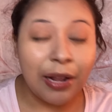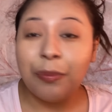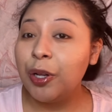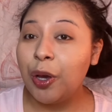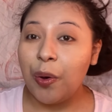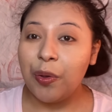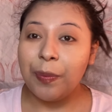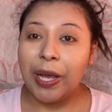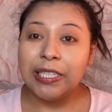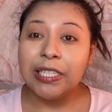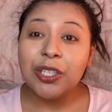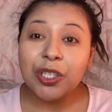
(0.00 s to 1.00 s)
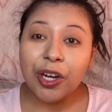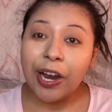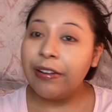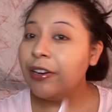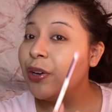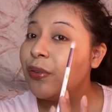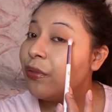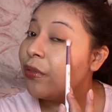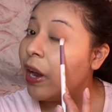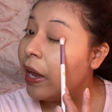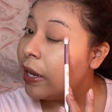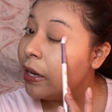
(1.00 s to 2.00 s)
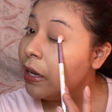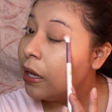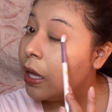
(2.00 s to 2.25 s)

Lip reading: I'm going to go with my sister and her friend.